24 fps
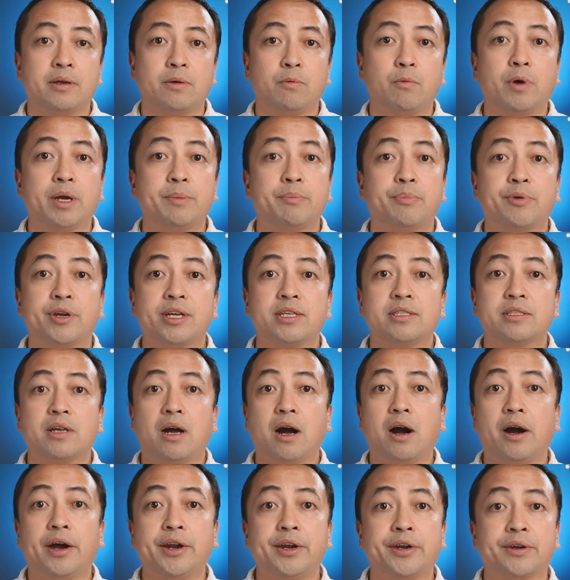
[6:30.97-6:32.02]
what brings
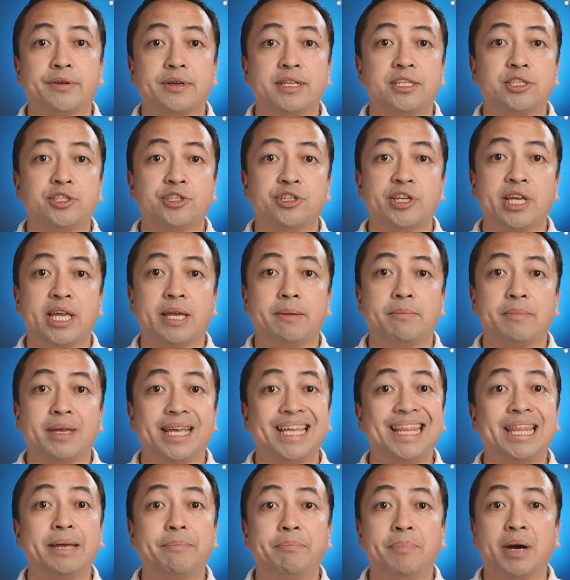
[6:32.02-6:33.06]
honor and shame
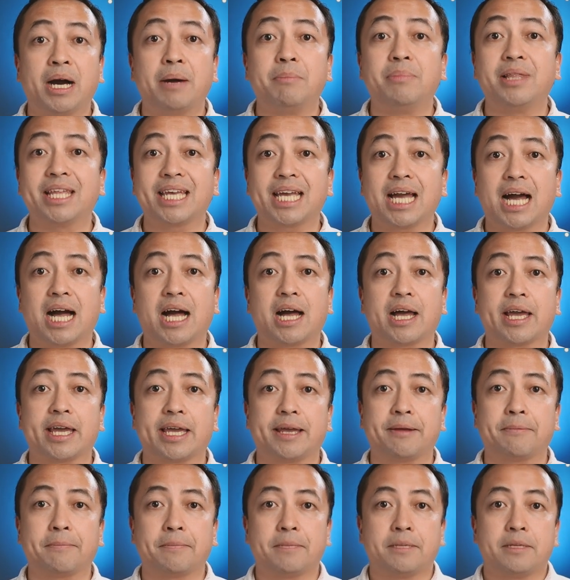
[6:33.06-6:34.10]
in the public eye.
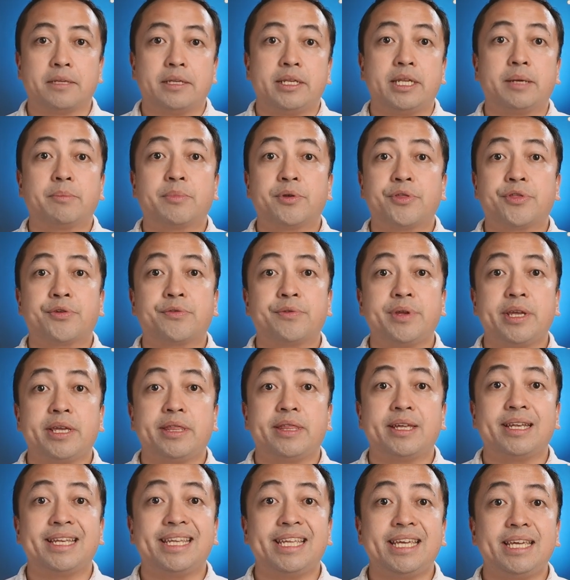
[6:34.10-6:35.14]
Number three,
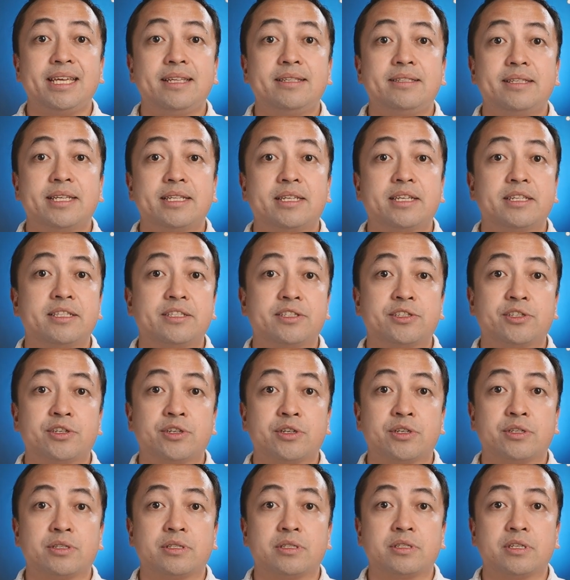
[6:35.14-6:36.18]
the needs and
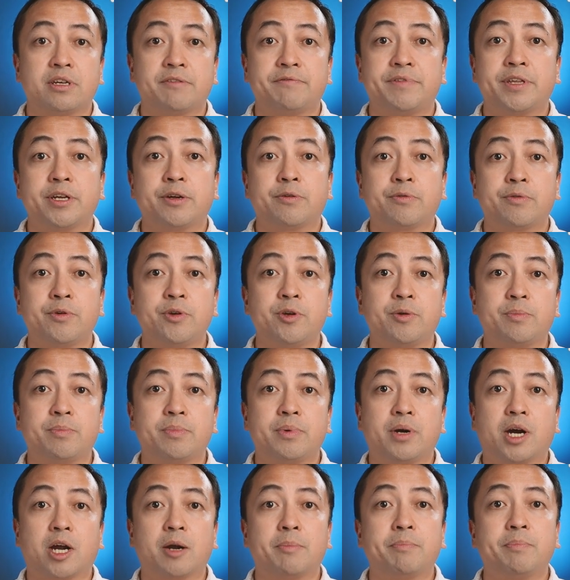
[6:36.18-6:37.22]
concerns of the group
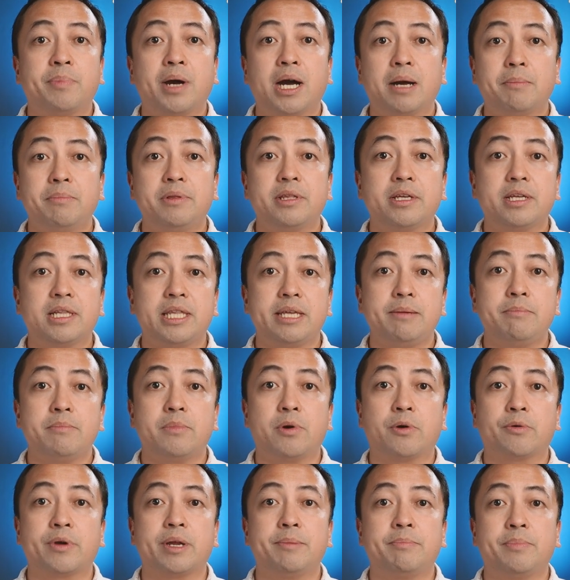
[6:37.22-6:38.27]
are publicly
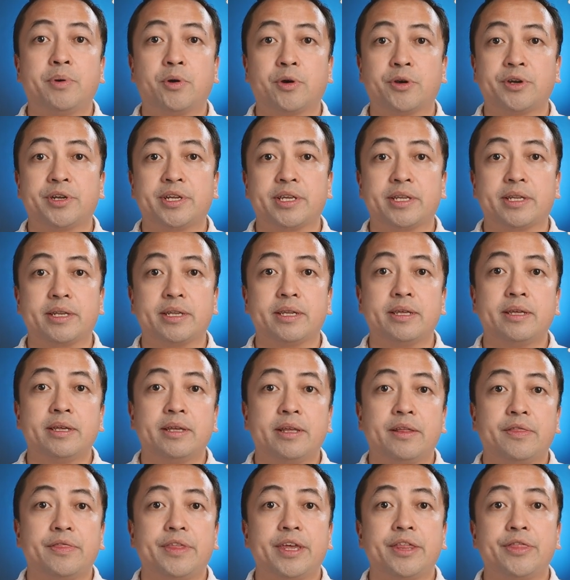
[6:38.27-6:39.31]
more important
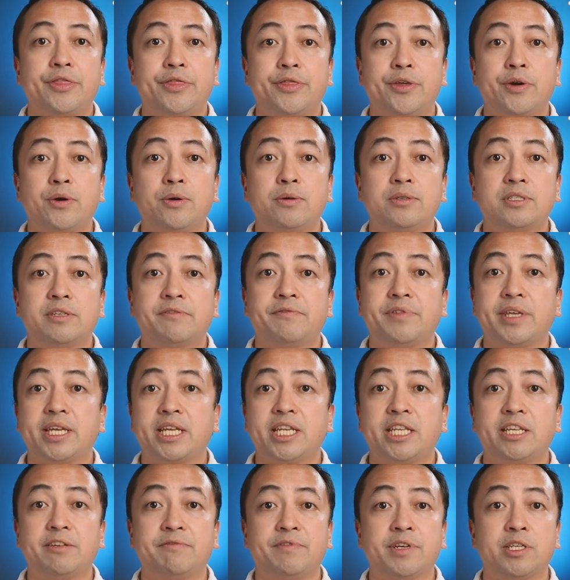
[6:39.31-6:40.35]
than those of the
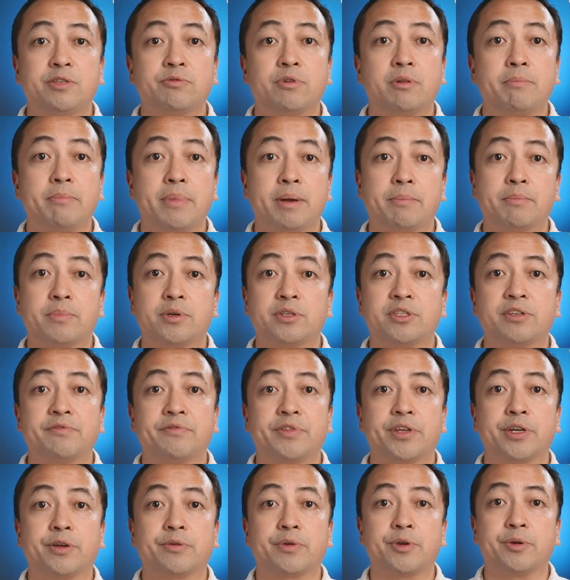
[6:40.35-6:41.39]
individual members of
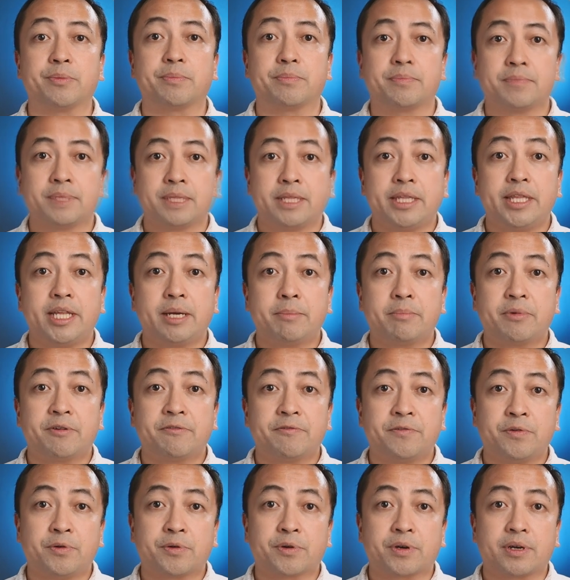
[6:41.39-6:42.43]
the group. Number
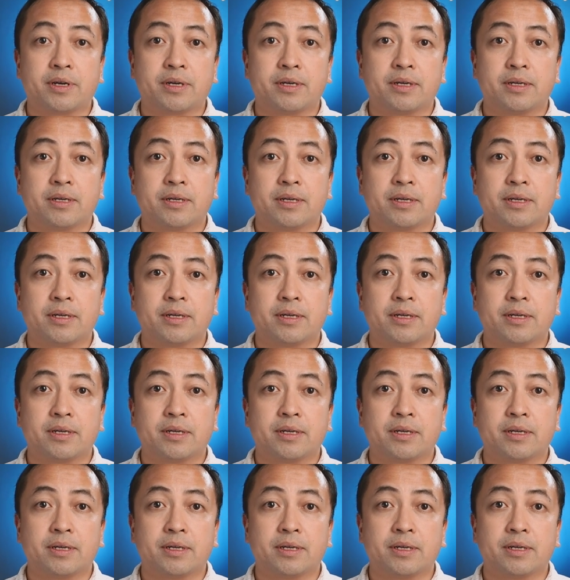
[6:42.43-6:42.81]
four,